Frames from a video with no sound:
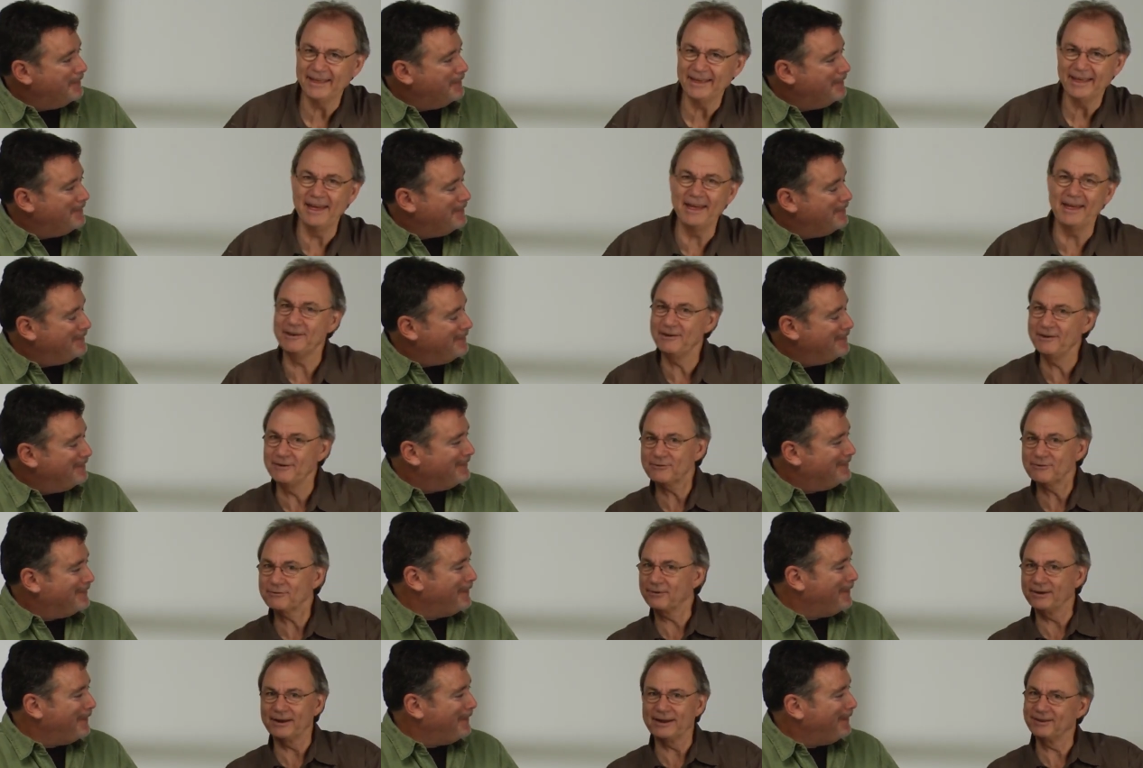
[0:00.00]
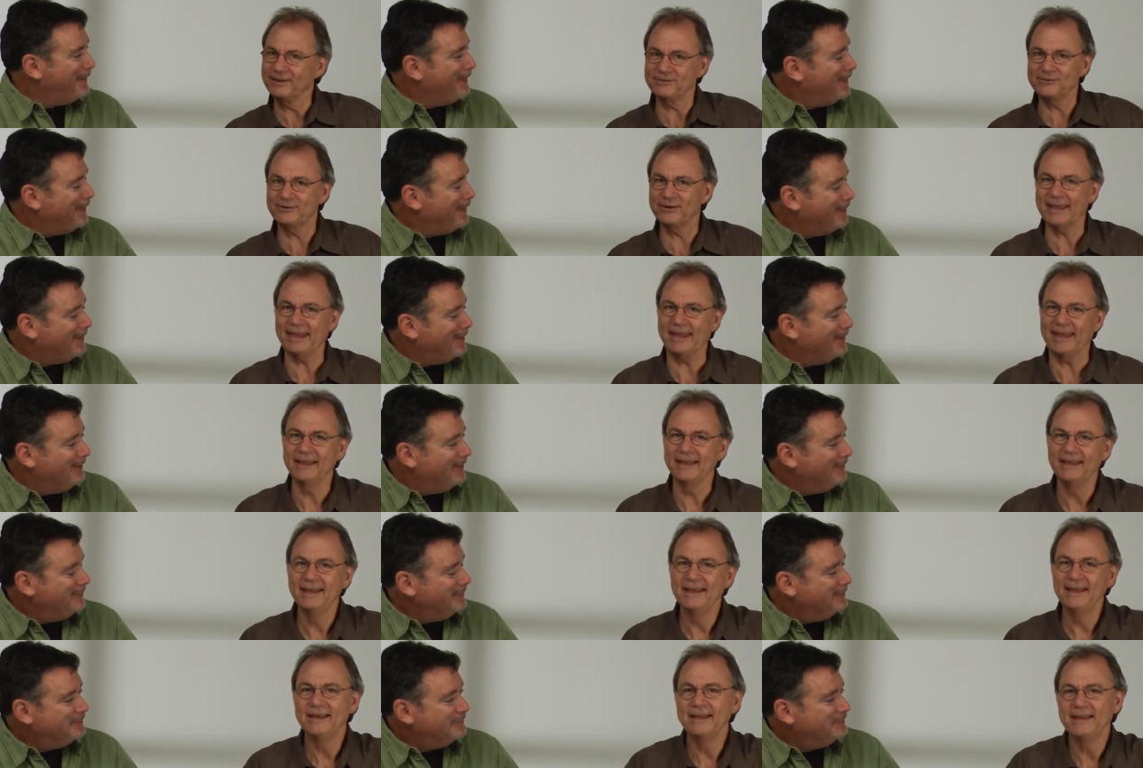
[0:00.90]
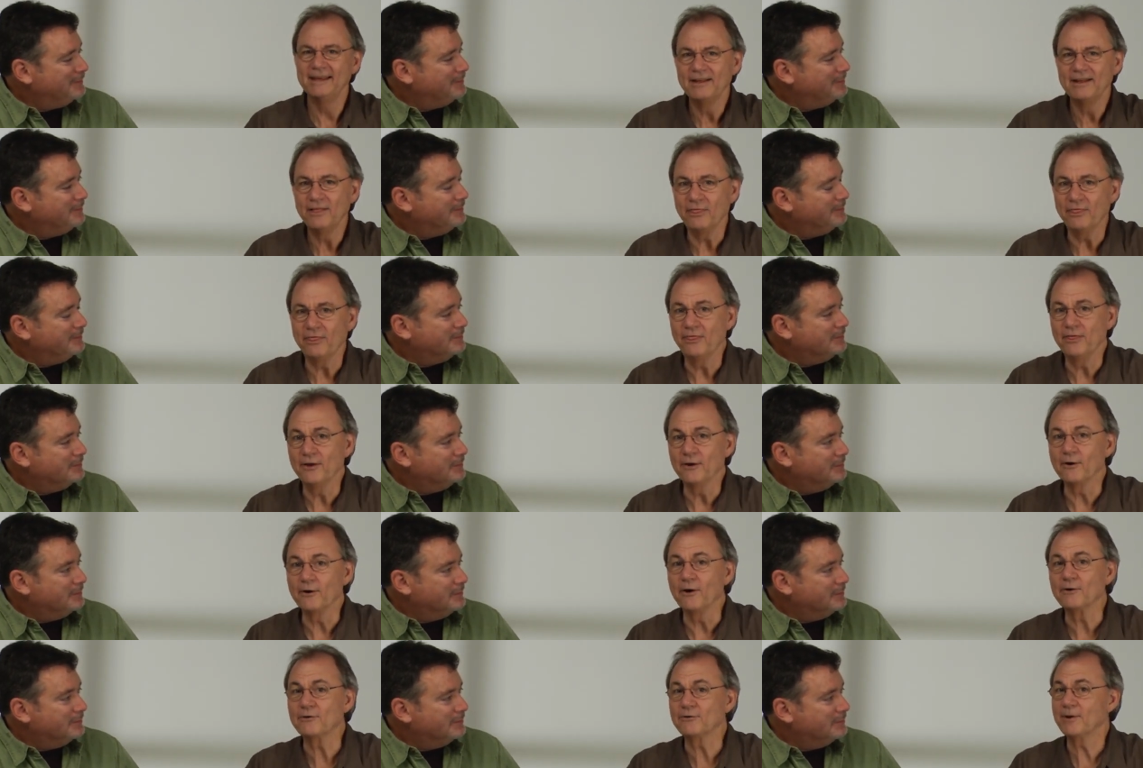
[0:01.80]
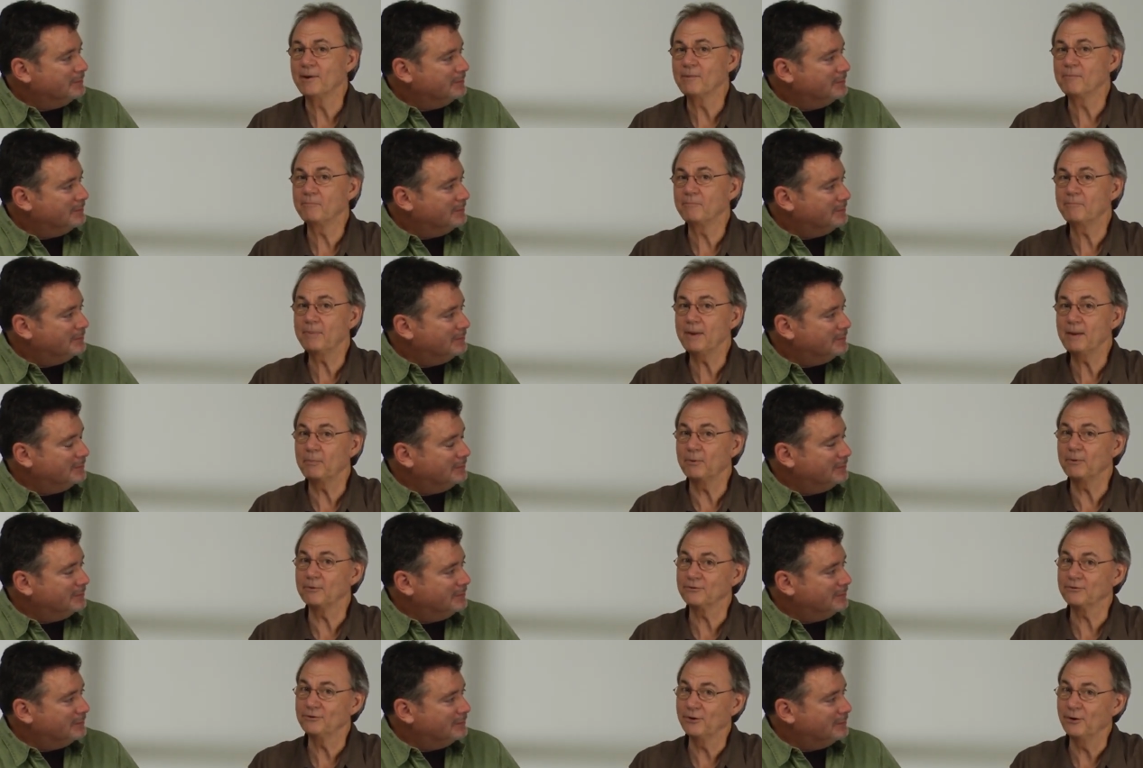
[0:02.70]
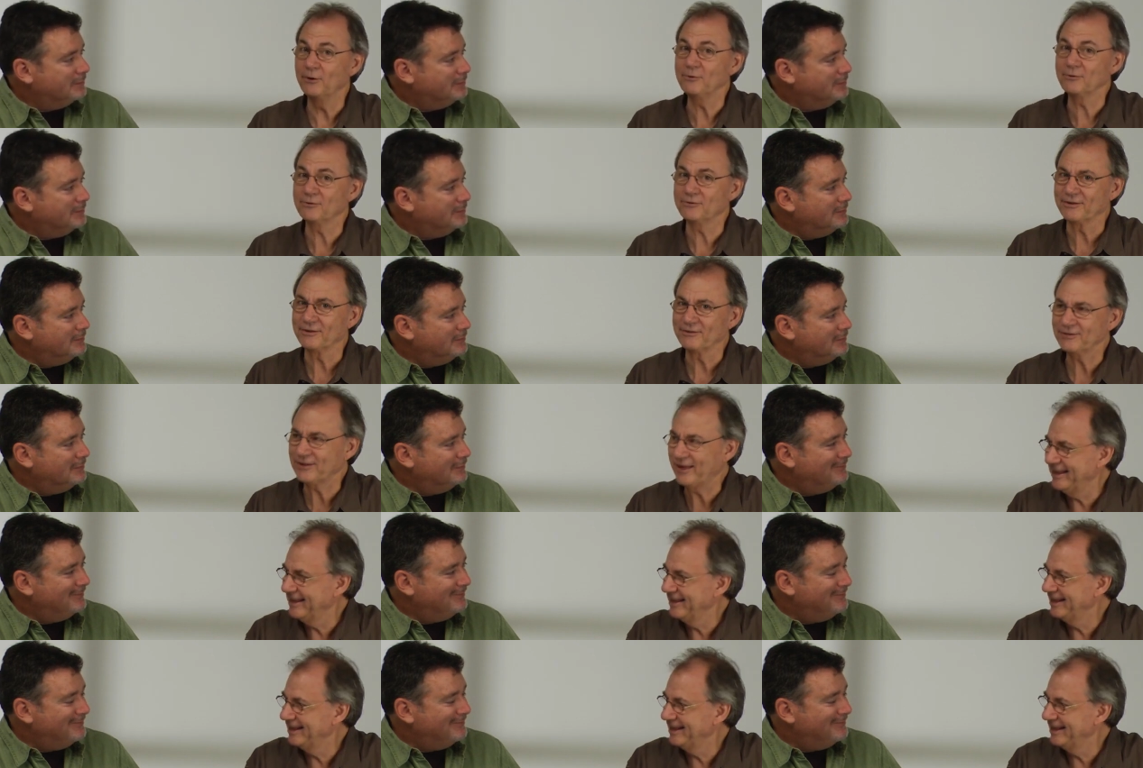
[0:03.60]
Speaker 1: and here's where it gets tricky. There are some people's noses